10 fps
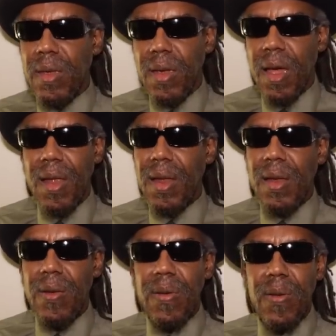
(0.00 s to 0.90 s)
Y'all
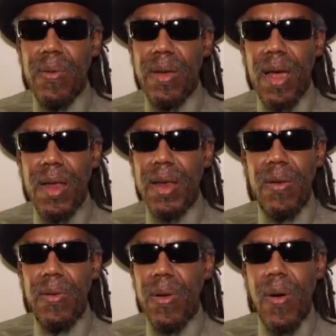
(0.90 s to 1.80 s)
ain't on no y'all ain't
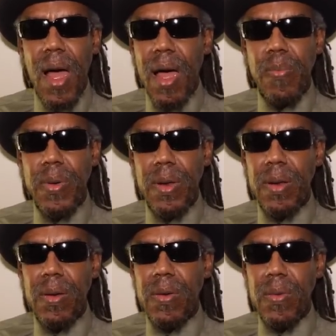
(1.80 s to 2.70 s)
on no high
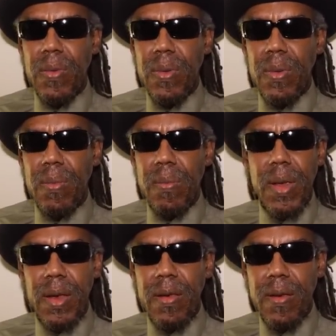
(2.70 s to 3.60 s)
political
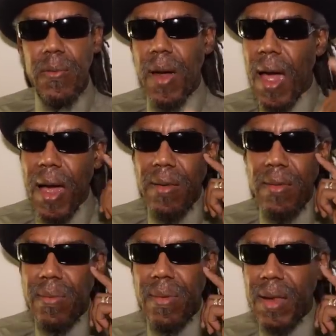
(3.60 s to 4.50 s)

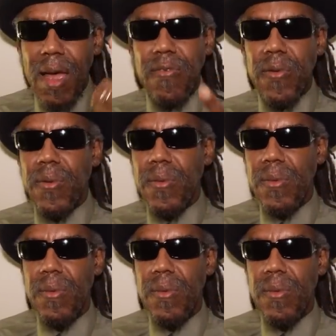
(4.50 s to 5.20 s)
militarized level.